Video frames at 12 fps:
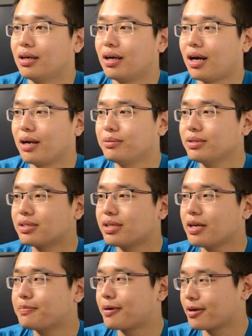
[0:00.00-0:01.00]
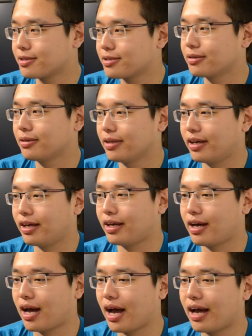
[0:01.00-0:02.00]
I would say personally,
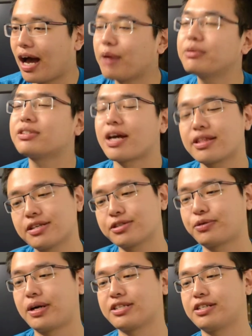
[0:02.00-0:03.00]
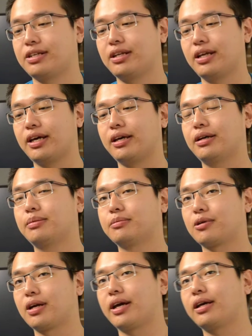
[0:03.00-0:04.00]
I would take this question like
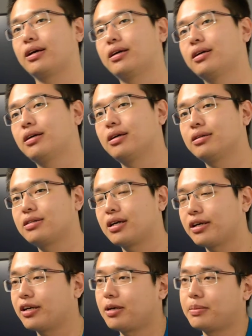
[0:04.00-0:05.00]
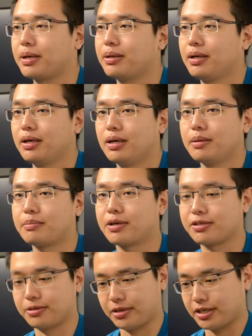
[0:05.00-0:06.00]
more like target on my
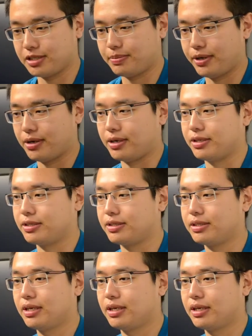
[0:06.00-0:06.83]
personal experience.